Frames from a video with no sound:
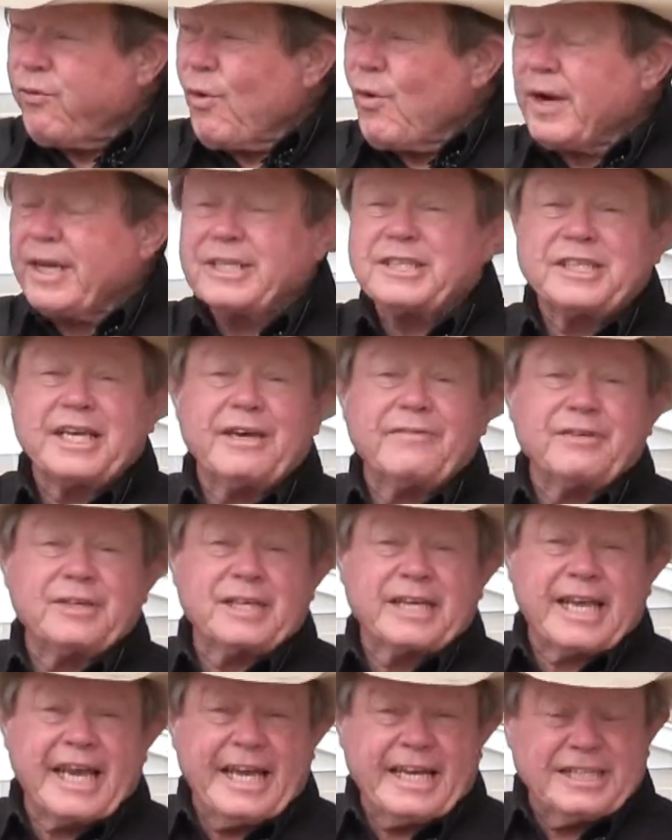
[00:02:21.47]

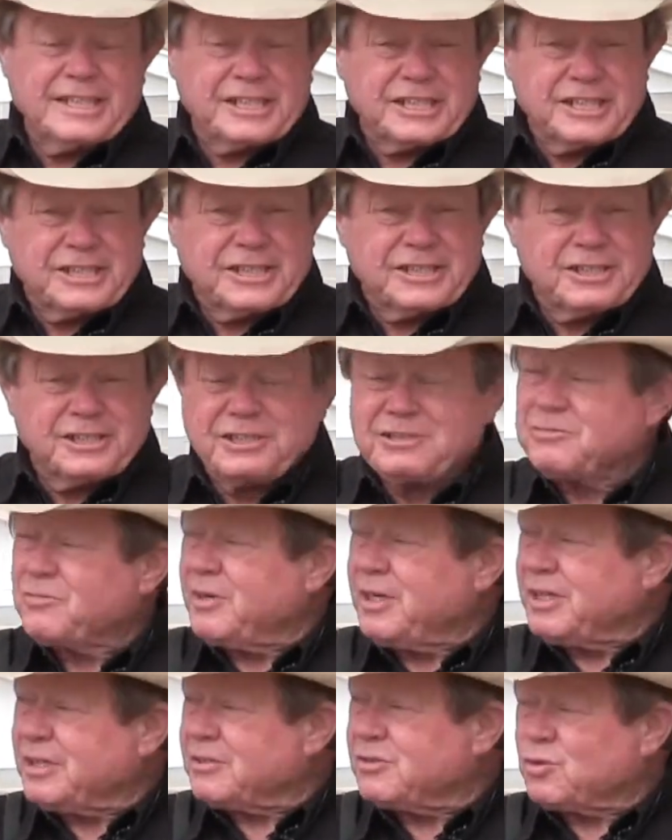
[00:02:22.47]
47 cages
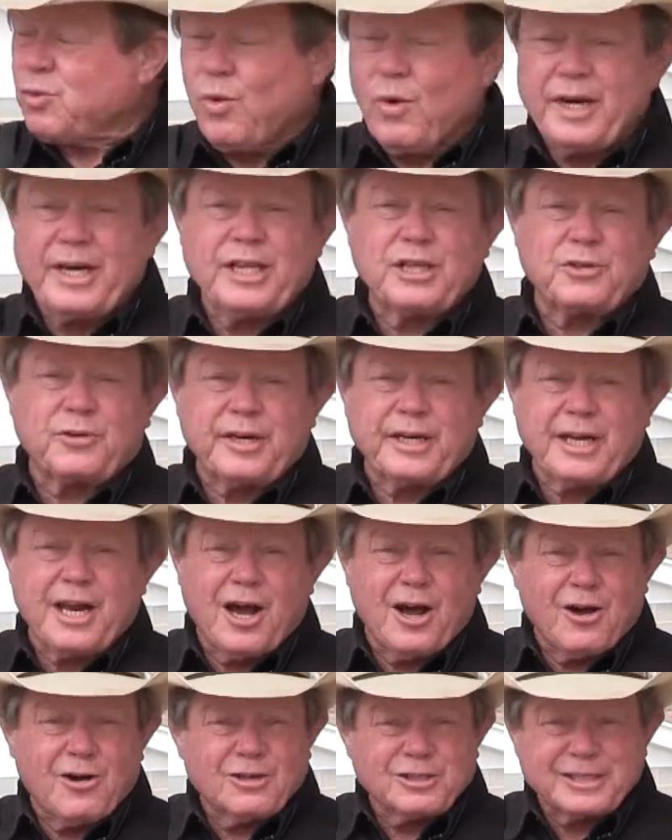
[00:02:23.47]
with 23
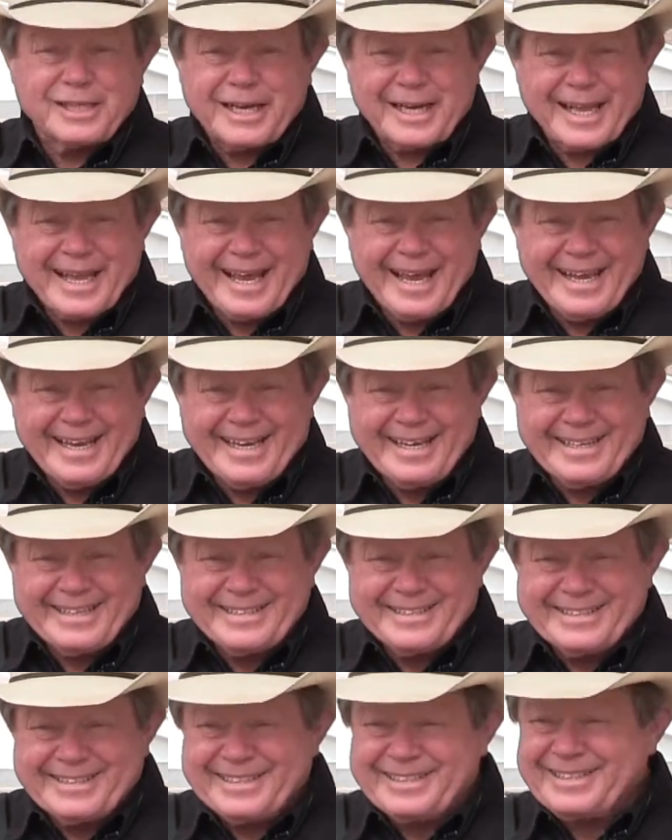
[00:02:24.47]
dogs in a
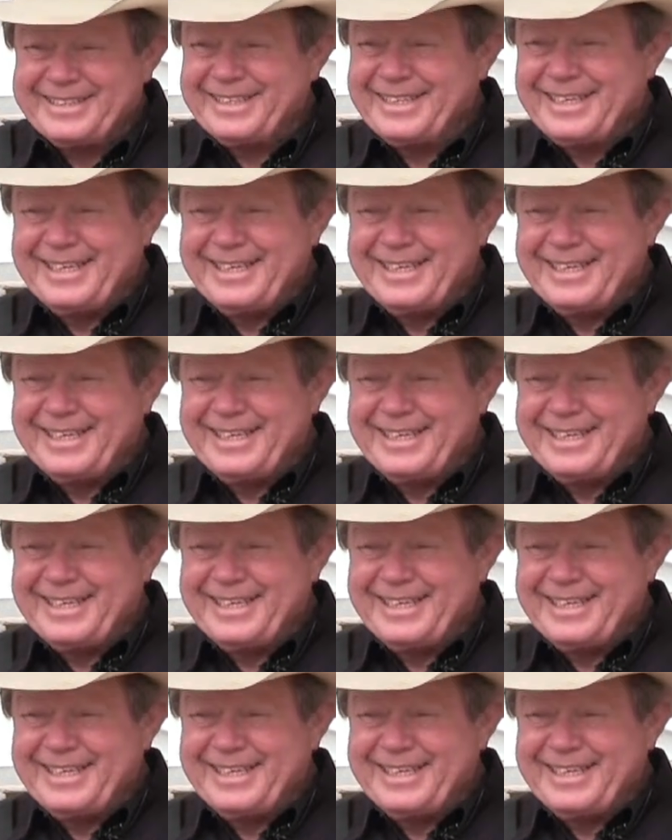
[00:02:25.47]
cage